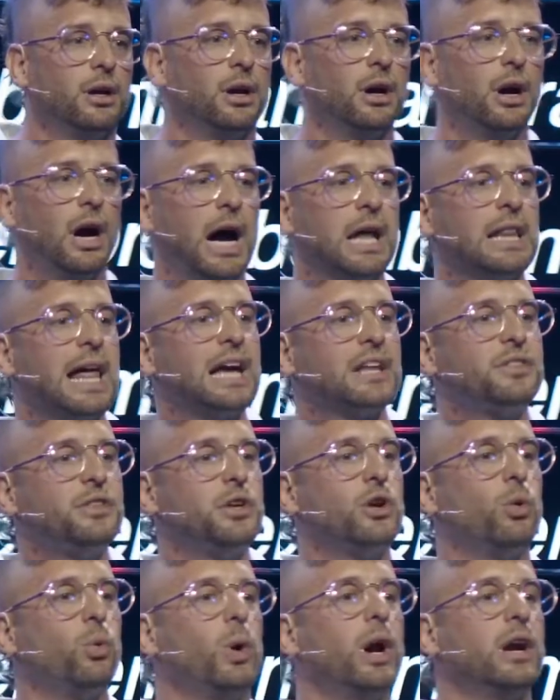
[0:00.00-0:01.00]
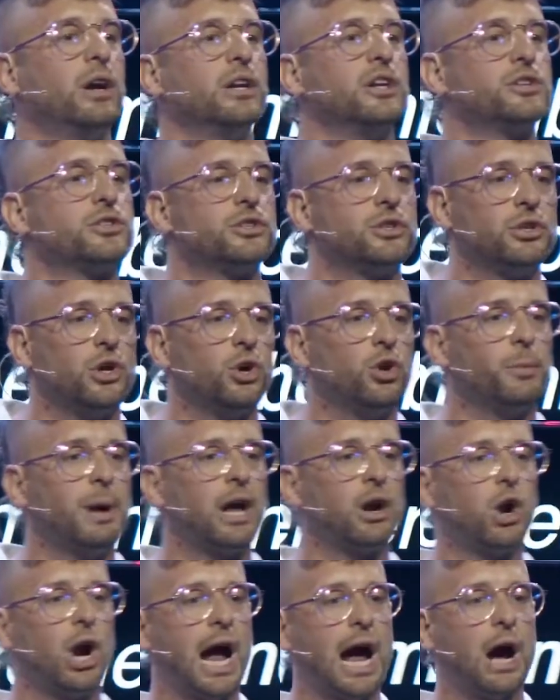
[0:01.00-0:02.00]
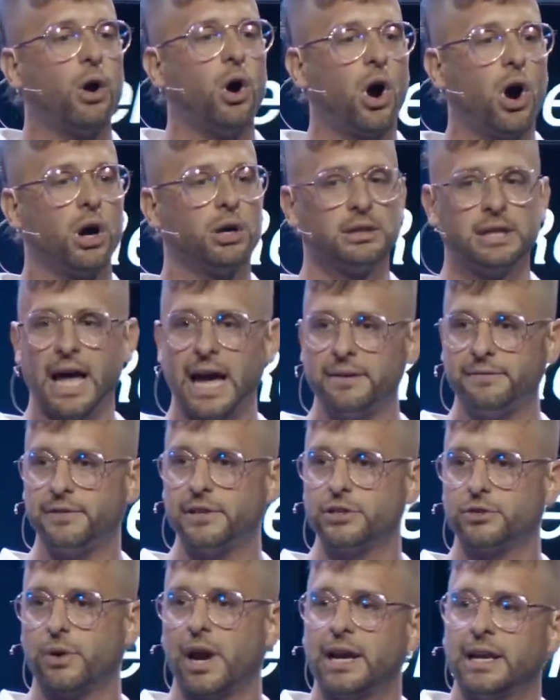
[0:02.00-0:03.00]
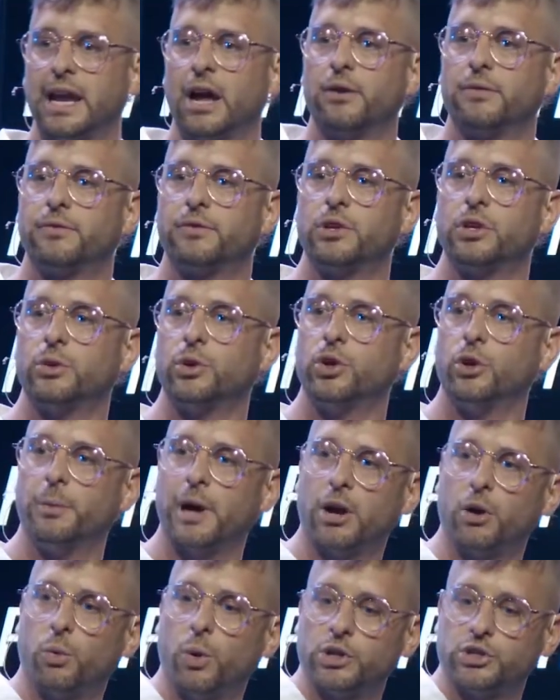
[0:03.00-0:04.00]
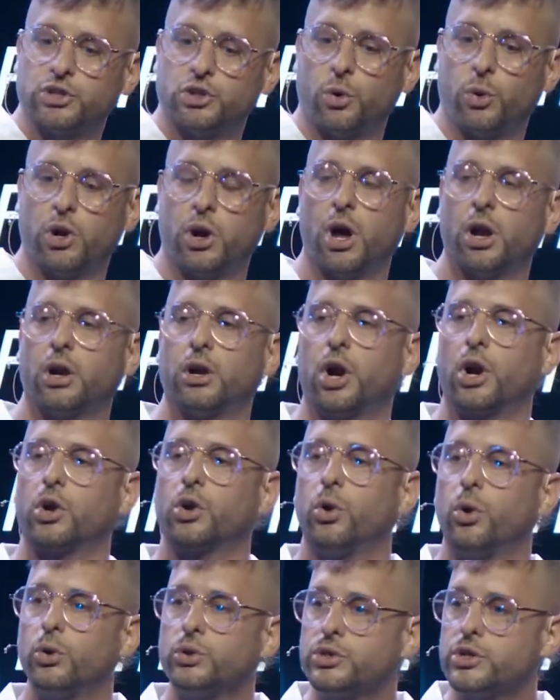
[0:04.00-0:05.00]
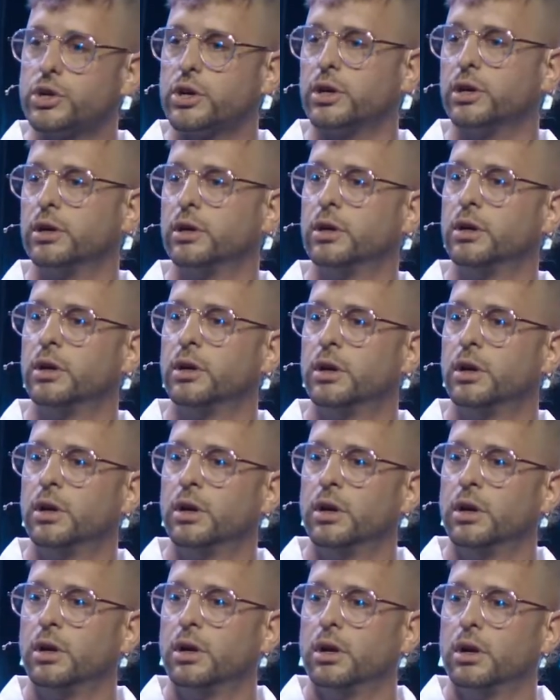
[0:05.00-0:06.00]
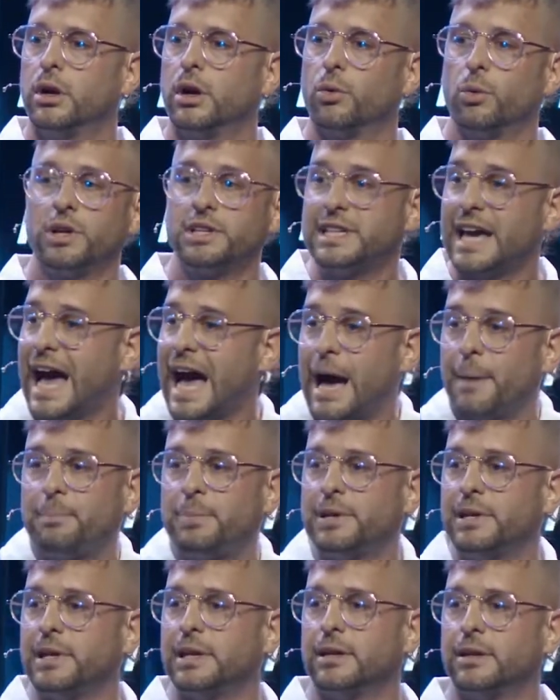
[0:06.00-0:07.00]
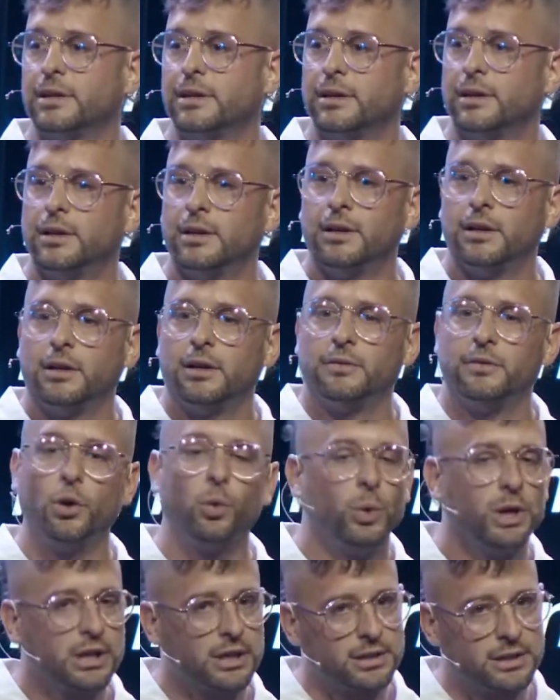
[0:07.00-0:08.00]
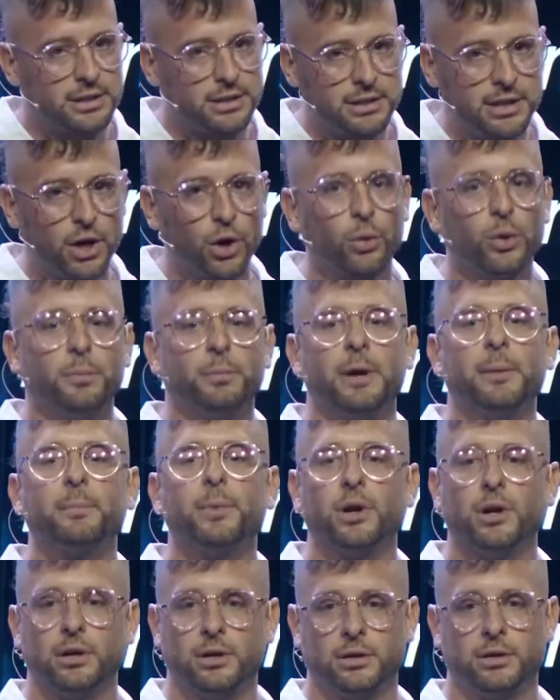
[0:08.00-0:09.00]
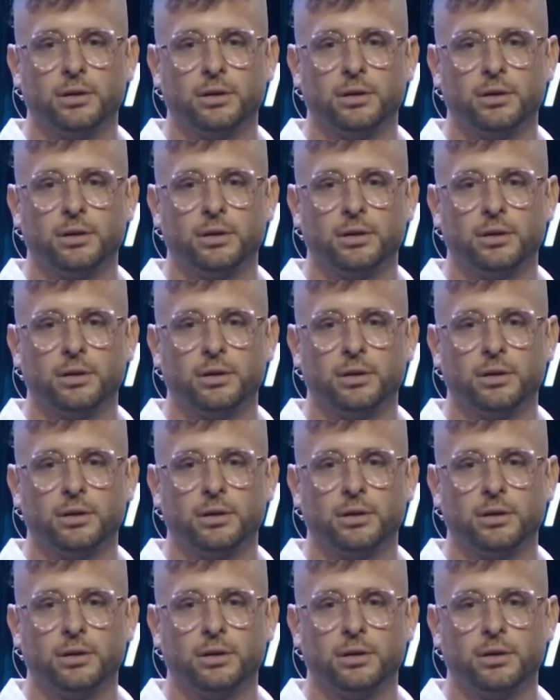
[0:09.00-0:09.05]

I like the awareness to know no matter how hard life is right now for you and no matter what's going on in our culture or what's happening, that we can still remember.